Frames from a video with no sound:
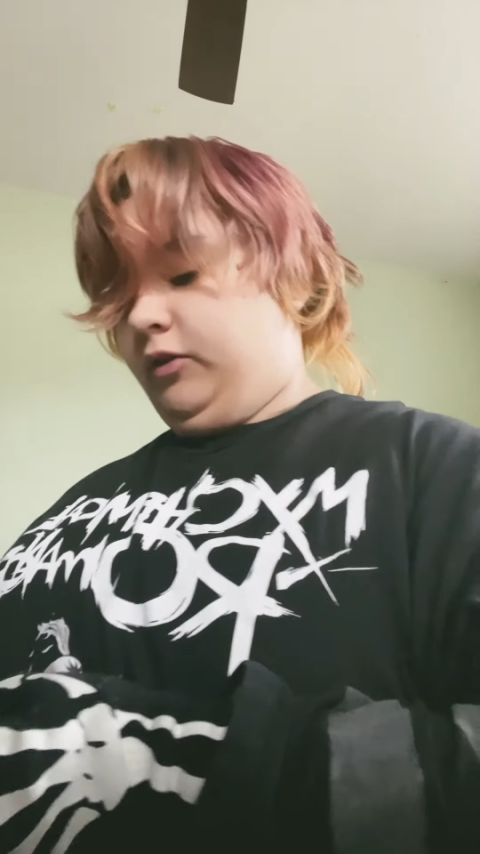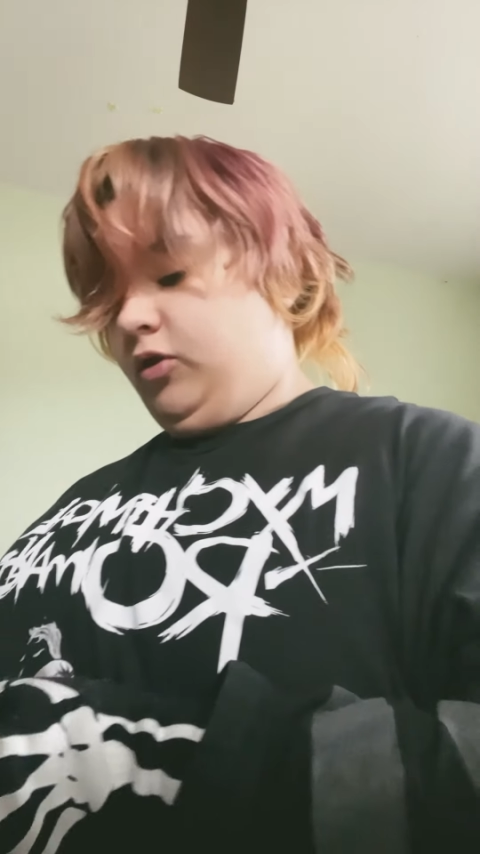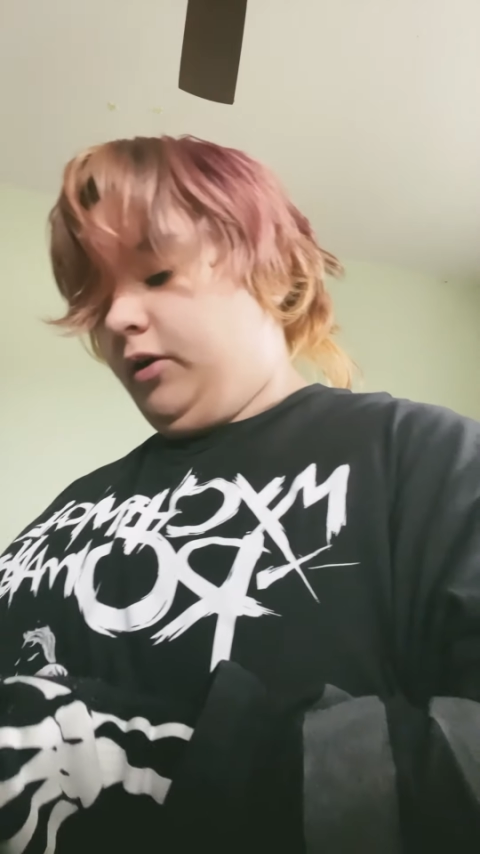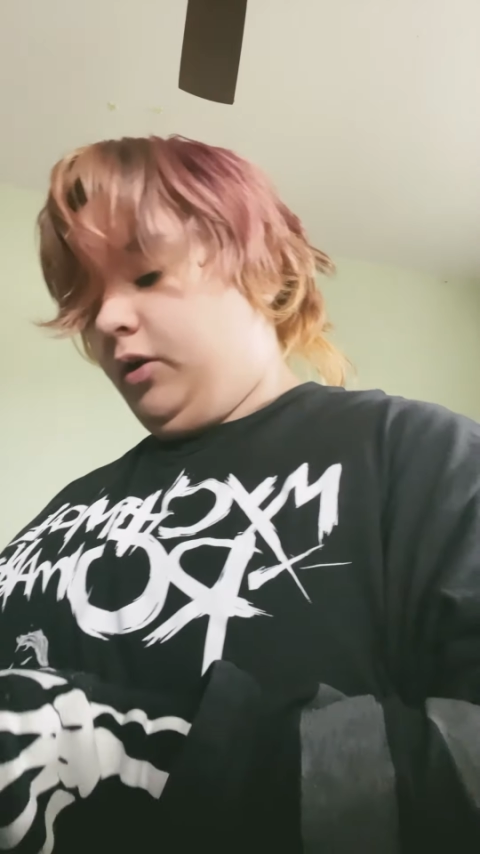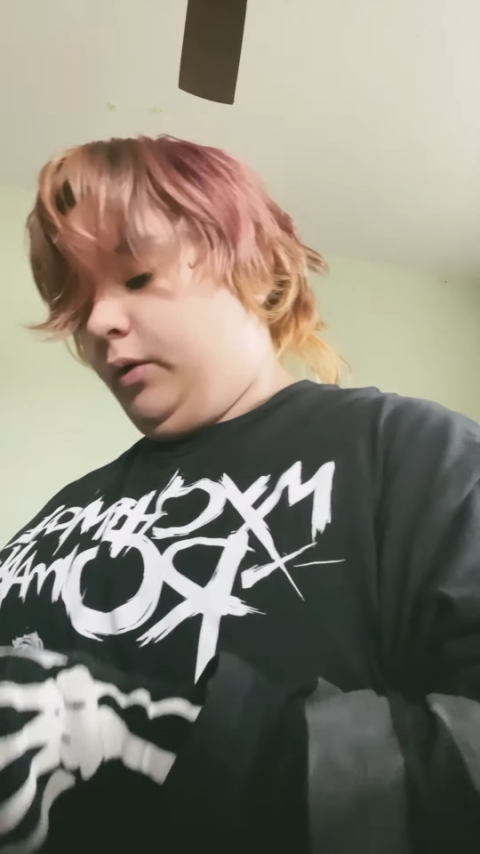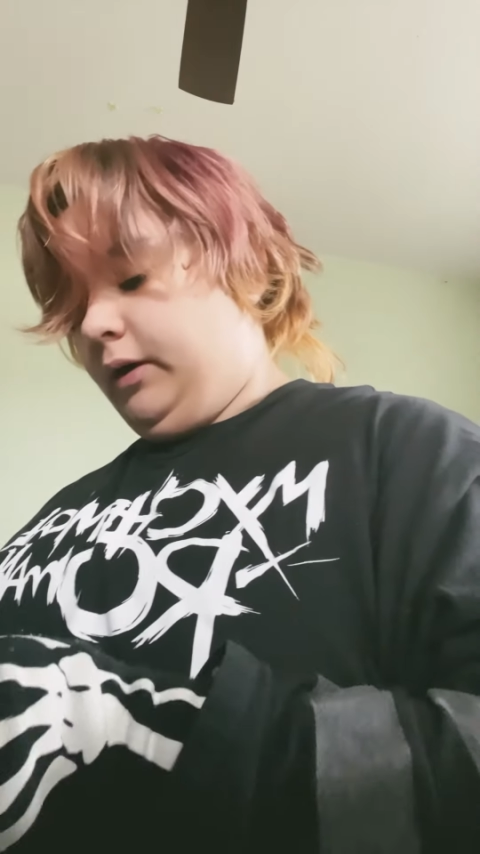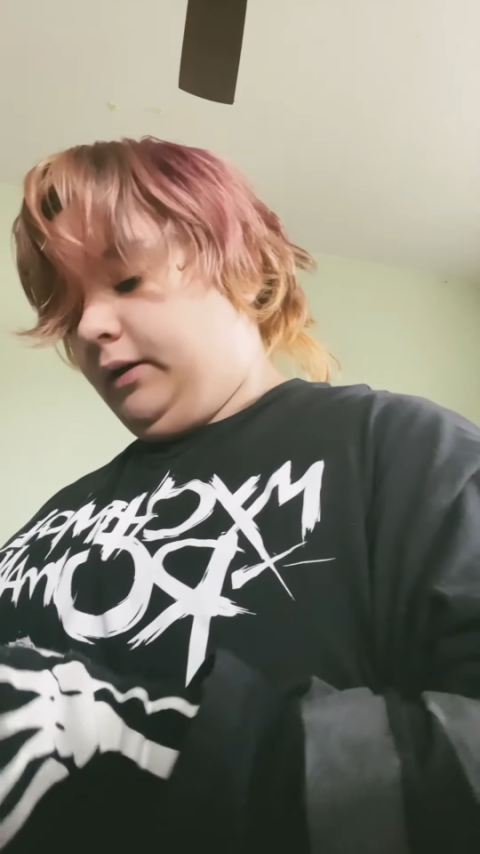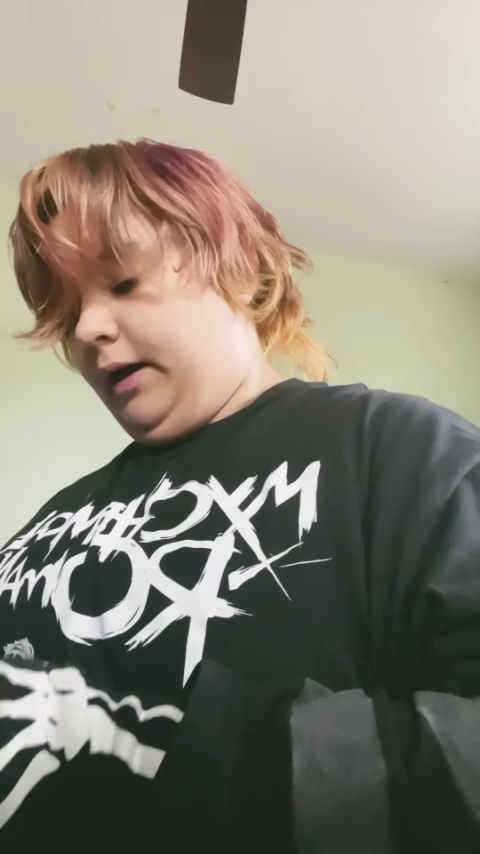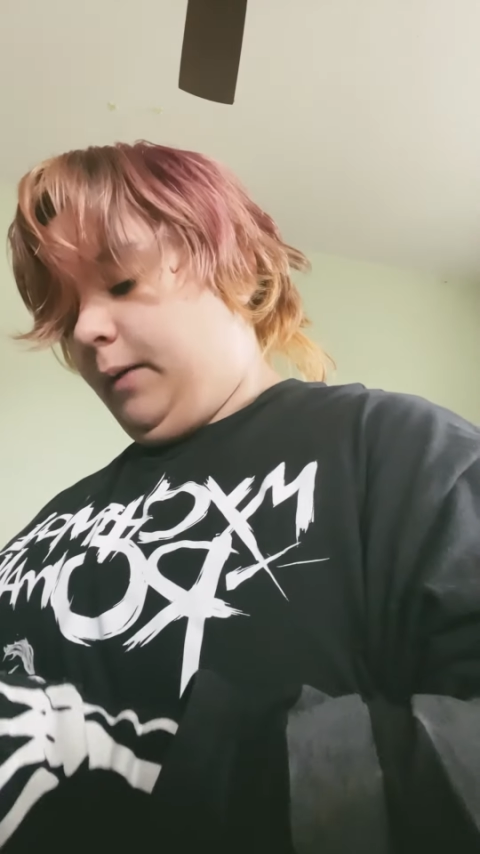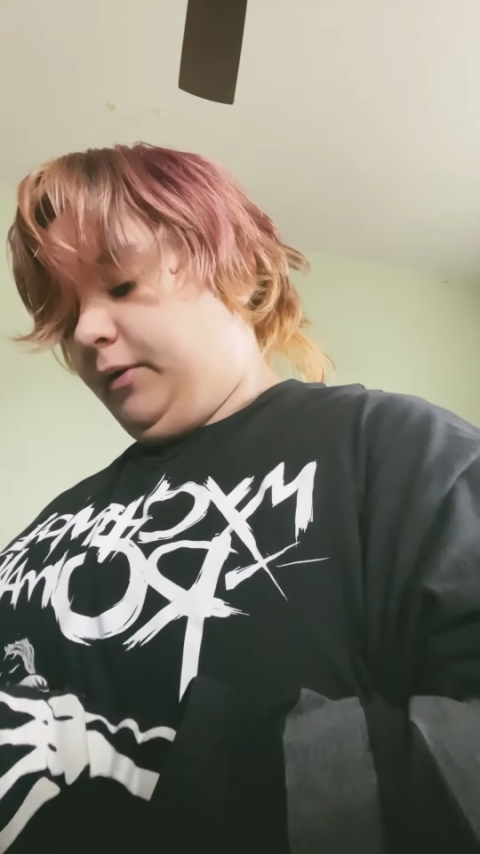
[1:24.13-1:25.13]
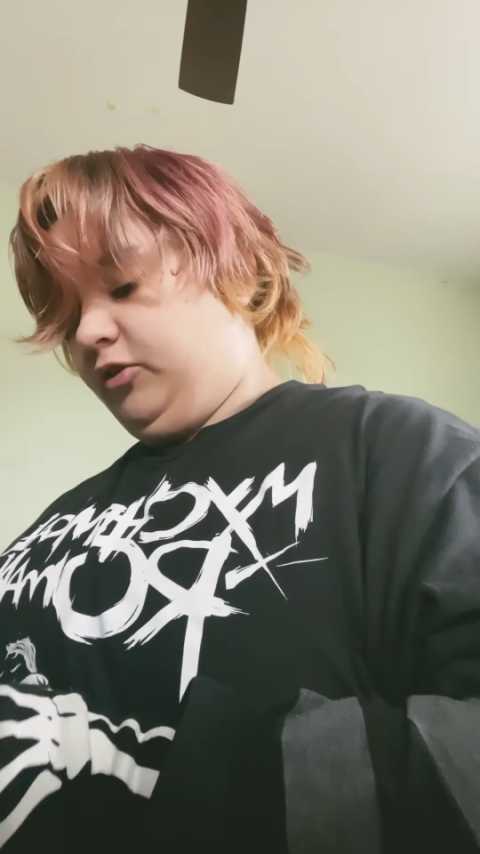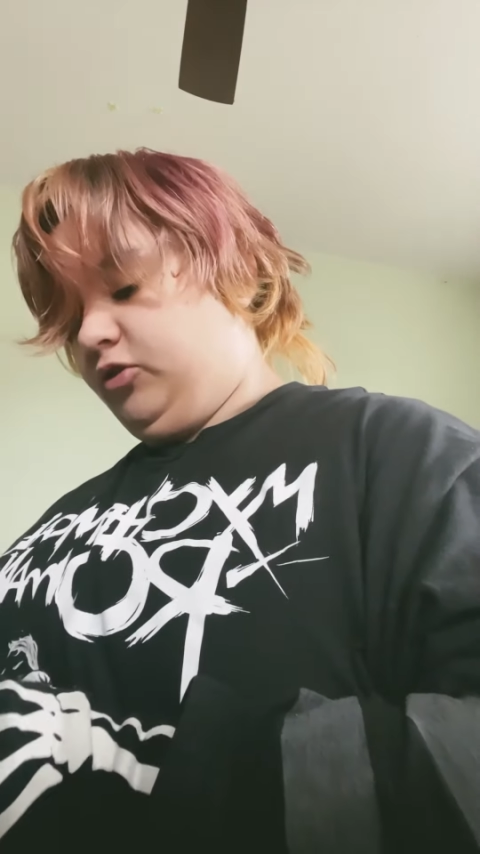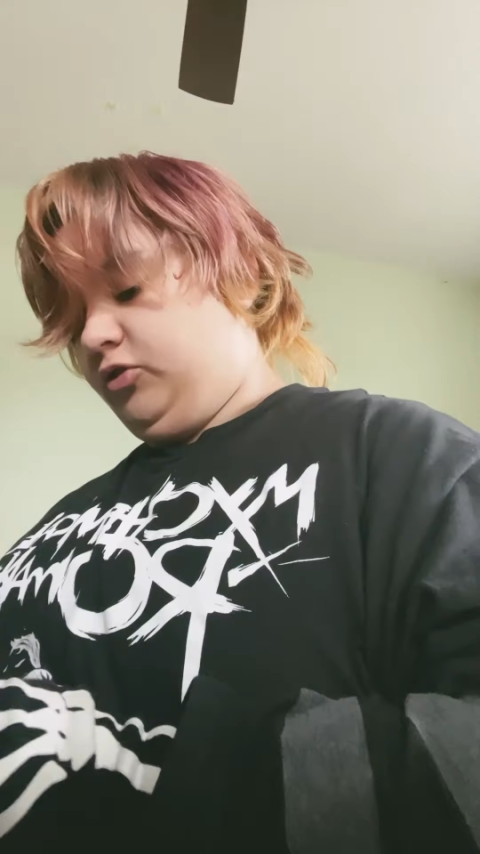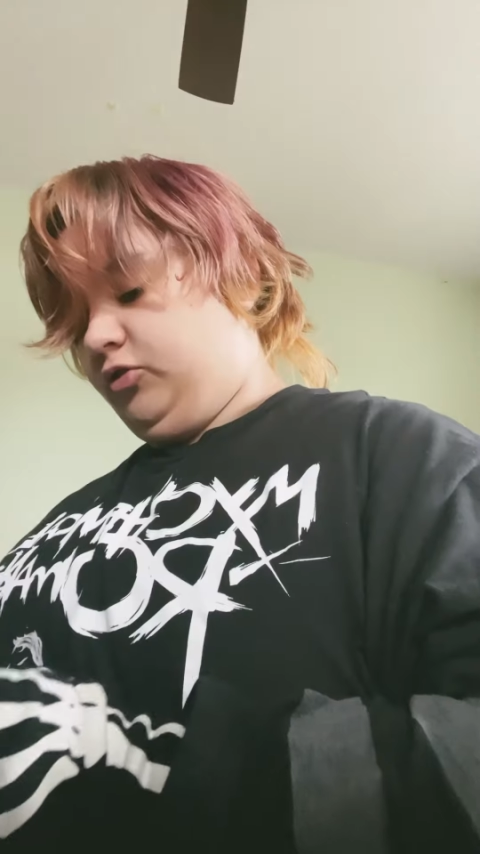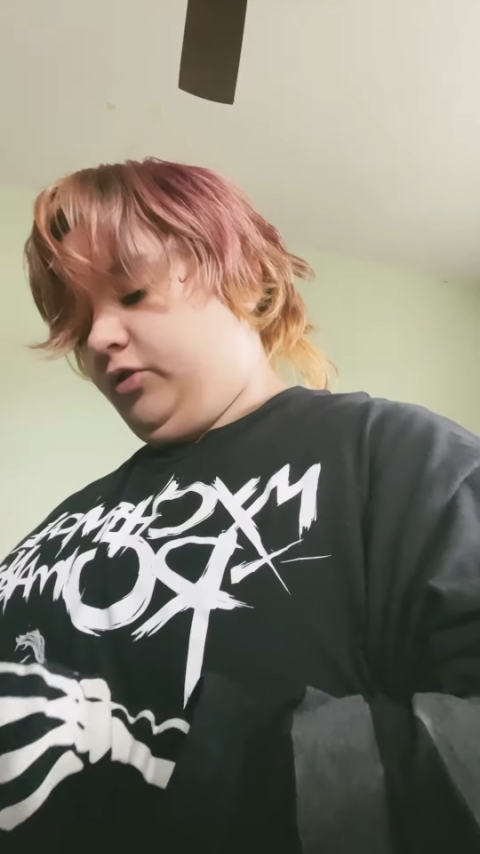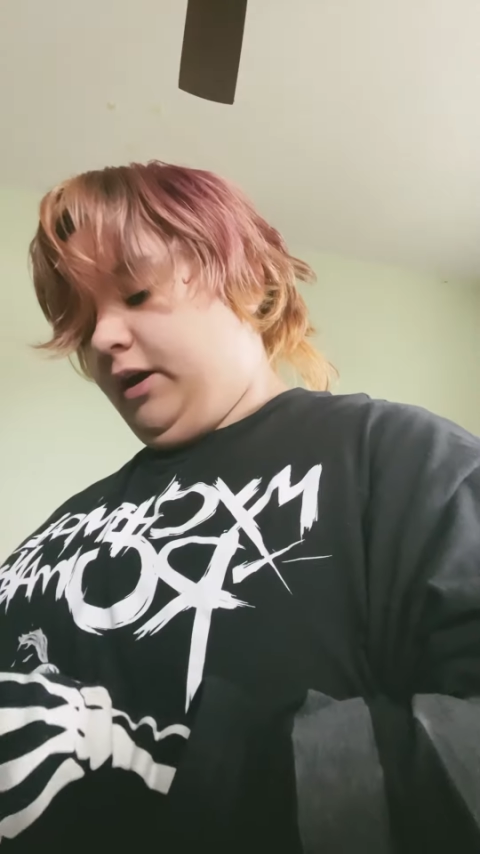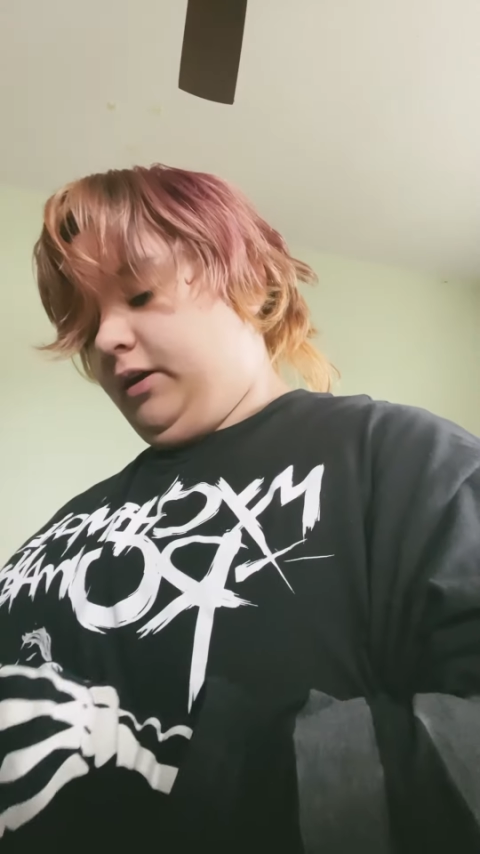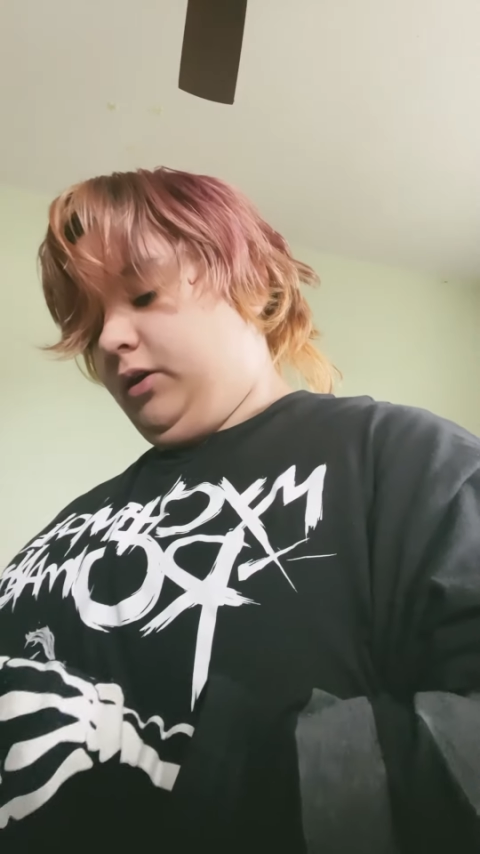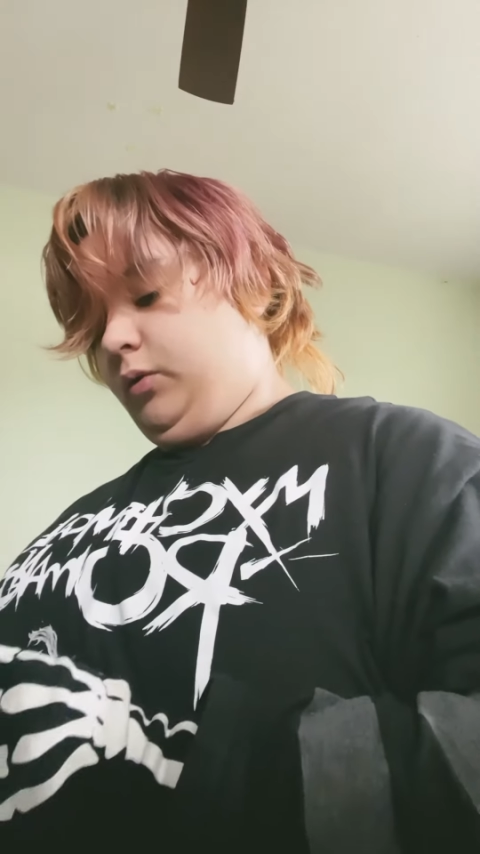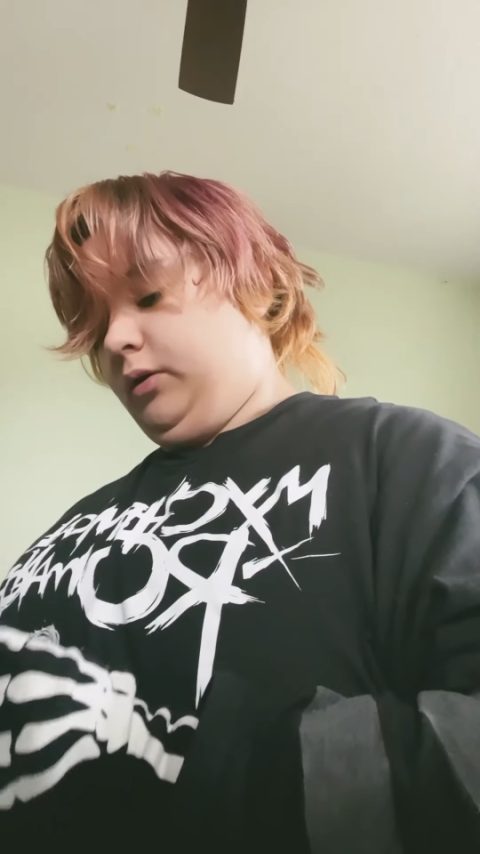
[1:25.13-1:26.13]
strong you want it and how much
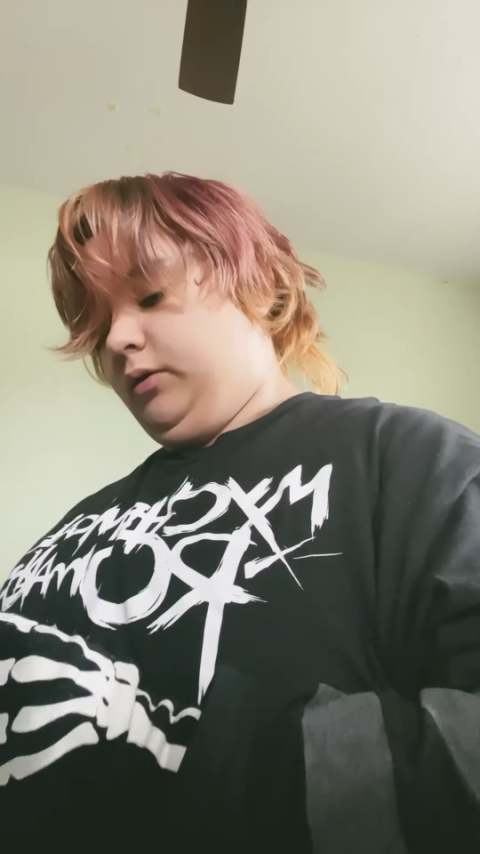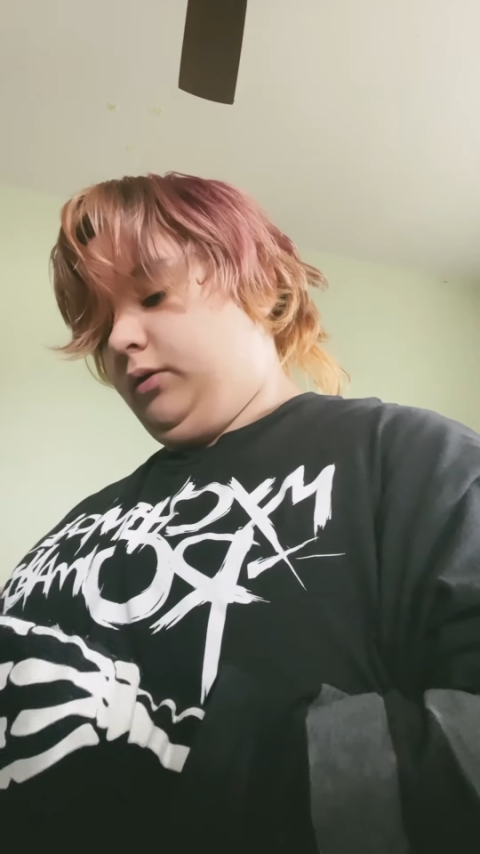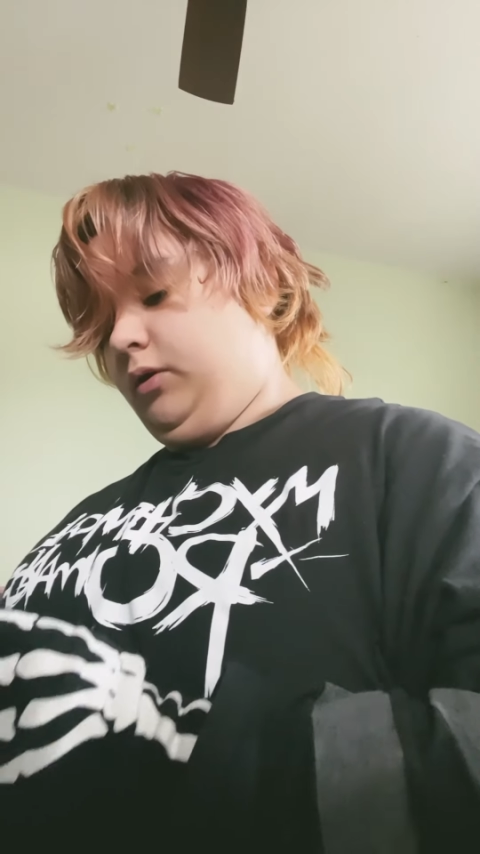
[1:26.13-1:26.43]
string you can